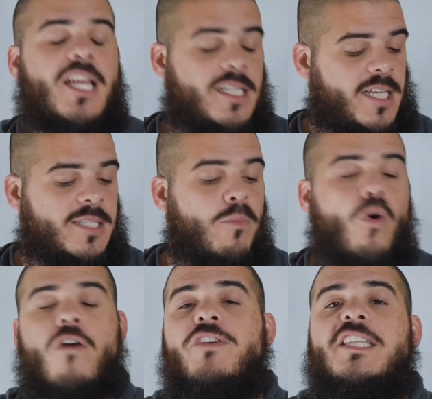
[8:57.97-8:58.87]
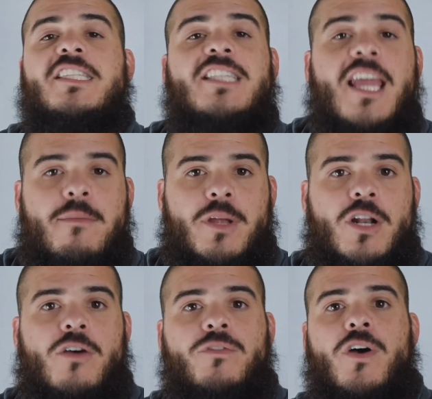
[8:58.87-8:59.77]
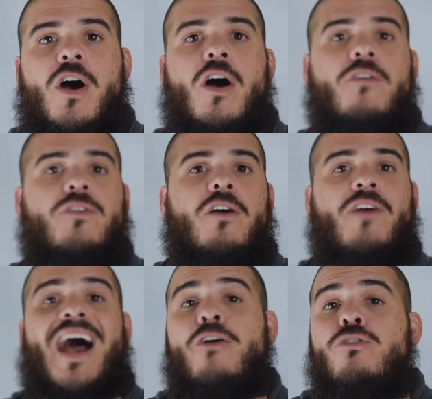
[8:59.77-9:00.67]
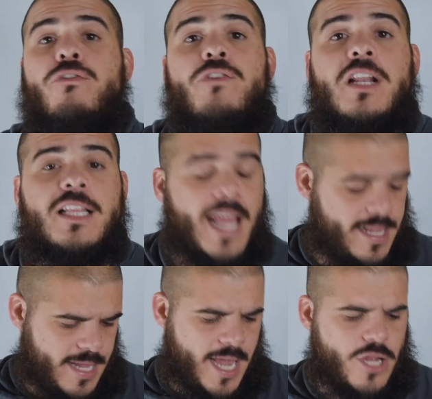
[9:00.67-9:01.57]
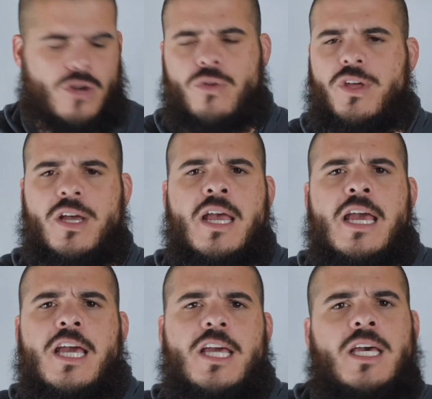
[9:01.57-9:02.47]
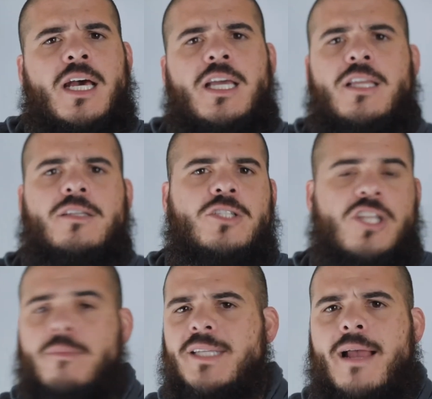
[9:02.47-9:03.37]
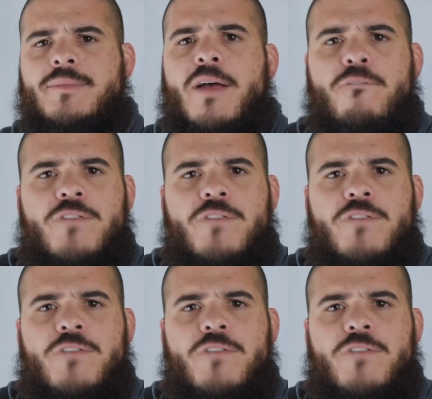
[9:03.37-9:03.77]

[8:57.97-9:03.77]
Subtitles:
is more of a statement of how you're feeling that day. Sometimes I'm